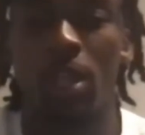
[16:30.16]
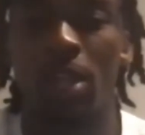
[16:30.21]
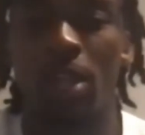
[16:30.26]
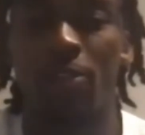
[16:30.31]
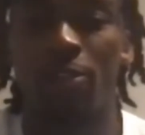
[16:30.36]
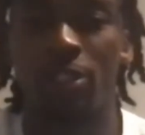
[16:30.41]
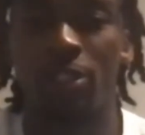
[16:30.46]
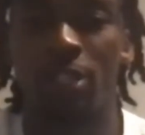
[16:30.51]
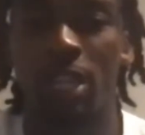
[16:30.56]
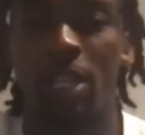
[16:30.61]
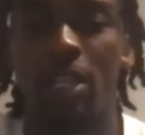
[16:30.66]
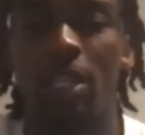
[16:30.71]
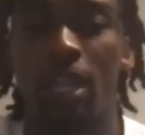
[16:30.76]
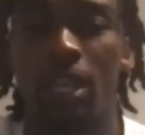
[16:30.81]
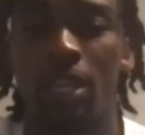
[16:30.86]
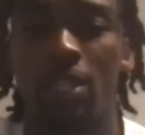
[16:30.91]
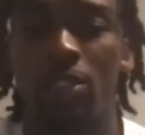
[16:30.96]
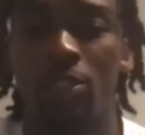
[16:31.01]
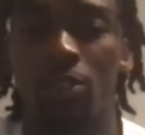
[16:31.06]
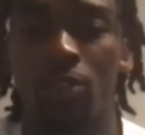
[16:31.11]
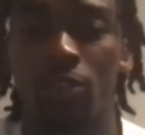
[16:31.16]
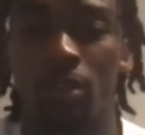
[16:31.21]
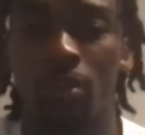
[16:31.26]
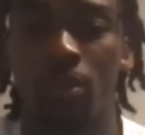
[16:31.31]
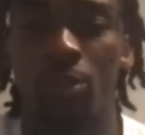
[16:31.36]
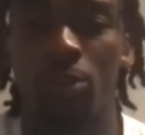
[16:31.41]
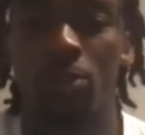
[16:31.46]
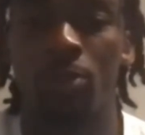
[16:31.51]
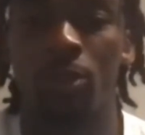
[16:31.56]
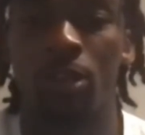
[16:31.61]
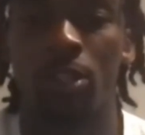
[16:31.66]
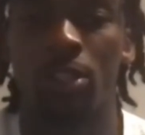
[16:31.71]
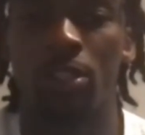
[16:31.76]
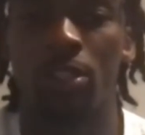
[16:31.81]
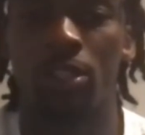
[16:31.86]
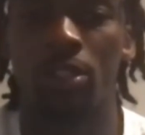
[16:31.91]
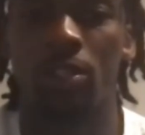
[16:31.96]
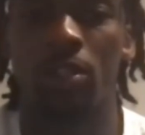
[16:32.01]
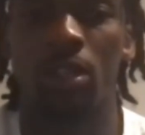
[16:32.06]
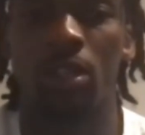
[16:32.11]
is dedicated to for the most part.
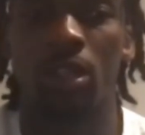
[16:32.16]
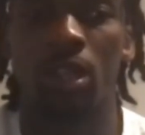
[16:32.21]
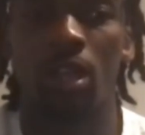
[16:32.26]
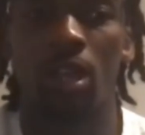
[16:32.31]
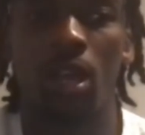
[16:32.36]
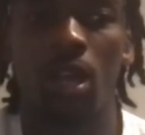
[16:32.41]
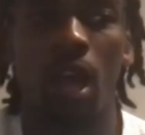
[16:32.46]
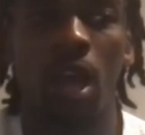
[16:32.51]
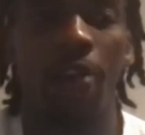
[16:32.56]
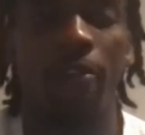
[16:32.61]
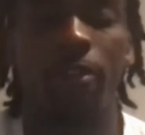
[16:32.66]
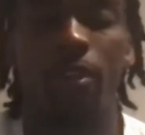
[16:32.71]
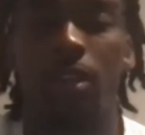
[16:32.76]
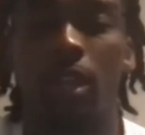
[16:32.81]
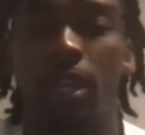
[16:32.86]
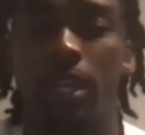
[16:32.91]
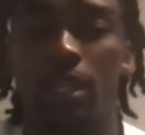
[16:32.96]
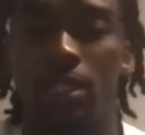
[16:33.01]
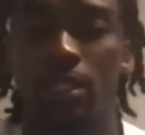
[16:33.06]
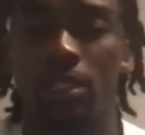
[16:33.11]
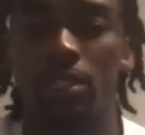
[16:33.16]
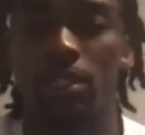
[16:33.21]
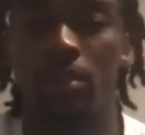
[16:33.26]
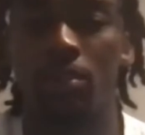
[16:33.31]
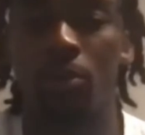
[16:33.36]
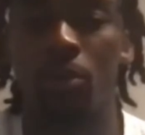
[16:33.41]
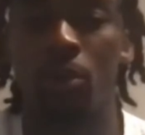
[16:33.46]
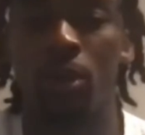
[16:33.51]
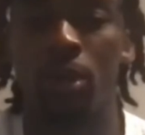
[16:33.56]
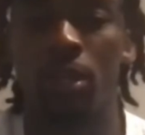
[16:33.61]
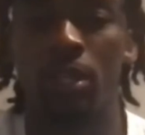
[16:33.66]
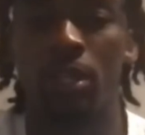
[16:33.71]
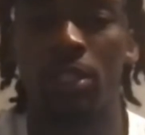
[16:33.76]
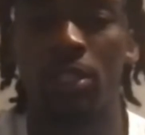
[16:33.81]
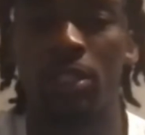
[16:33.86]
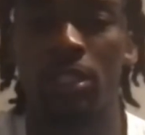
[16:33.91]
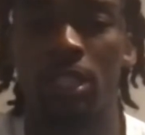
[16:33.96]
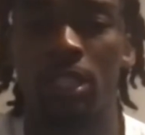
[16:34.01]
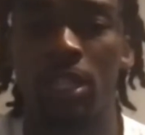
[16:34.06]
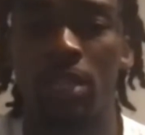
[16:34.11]
So I feel like it's important
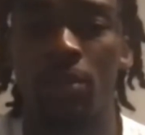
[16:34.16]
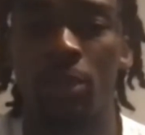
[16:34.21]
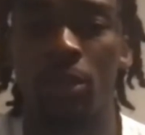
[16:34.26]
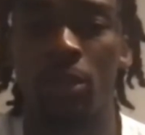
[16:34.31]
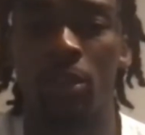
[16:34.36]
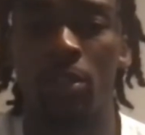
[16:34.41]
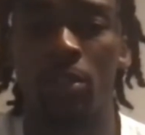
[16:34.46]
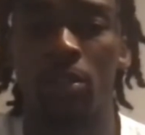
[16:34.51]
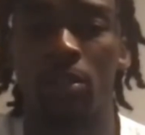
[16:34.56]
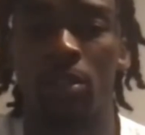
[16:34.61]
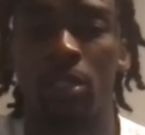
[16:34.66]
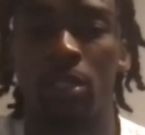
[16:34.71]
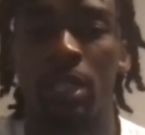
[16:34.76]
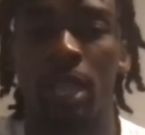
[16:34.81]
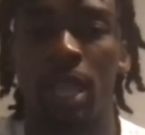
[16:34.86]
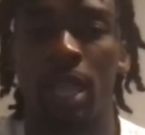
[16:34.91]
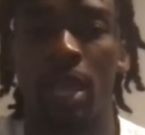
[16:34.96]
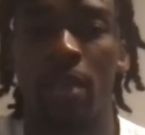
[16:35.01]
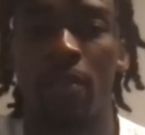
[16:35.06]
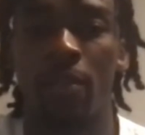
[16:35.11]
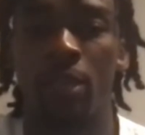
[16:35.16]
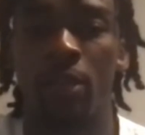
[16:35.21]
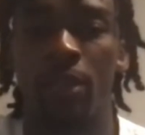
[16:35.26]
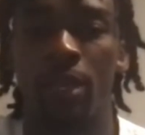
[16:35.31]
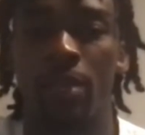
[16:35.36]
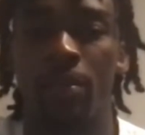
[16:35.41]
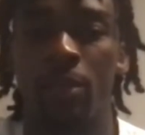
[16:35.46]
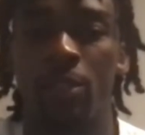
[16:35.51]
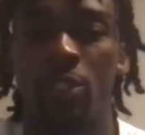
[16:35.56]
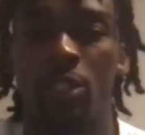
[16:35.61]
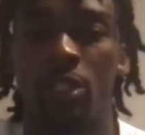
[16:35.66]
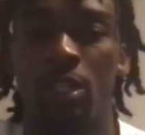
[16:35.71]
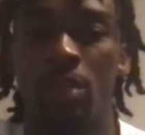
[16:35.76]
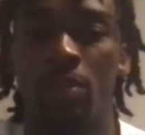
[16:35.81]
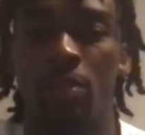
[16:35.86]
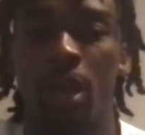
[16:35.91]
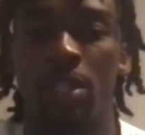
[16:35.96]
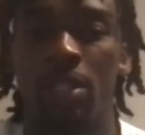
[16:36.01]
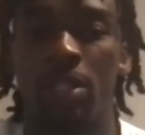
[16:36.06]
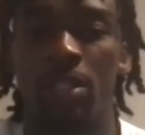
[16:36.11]
is to keep your name and your image in a
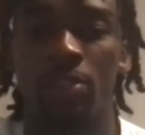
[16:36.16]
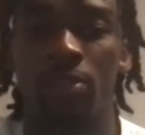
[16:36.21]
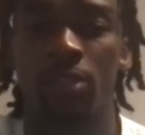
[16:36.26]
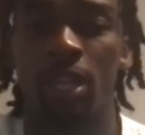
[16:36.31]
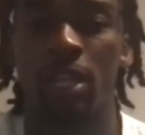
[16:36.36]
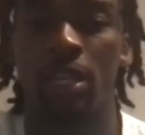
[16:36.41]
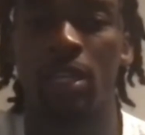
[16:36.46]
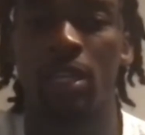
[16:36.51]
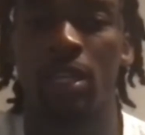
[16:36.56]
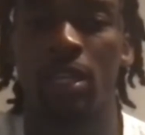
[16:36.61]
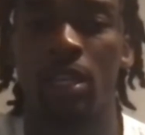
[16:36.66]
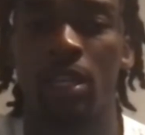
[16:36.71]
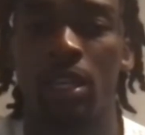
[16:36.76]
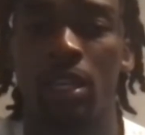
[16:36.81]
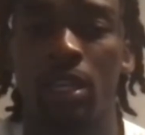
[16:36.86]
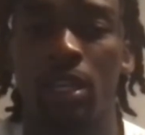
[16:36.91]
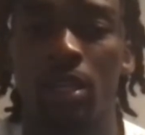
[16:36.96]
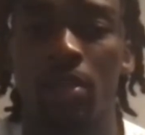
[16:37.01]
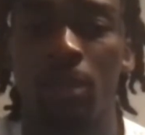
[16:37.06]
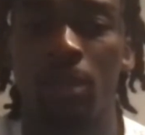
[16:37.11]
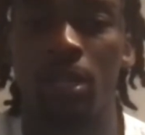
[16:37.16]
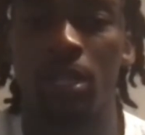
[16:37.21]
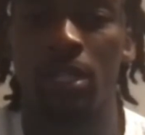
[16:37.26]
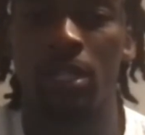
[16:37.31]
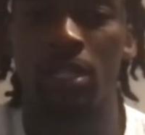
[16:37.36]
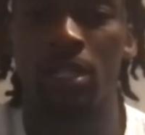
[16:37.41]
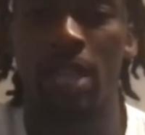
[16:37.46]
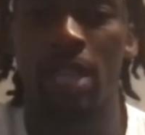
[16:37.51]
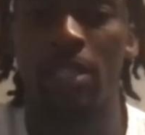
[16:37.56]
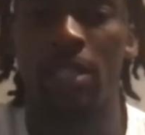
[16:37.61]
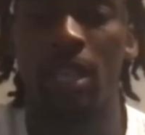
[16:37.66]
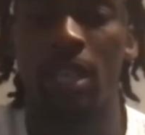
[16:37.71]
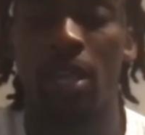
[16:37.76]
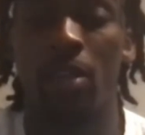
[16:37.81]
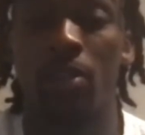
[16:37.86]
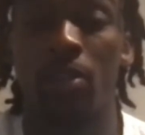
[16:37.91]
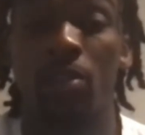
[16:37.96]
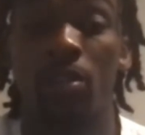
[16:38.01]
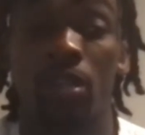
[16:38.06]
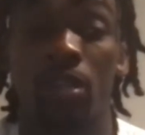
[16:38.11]
positive light because that's
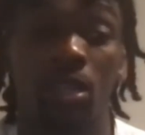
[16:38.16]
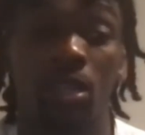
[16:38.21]
the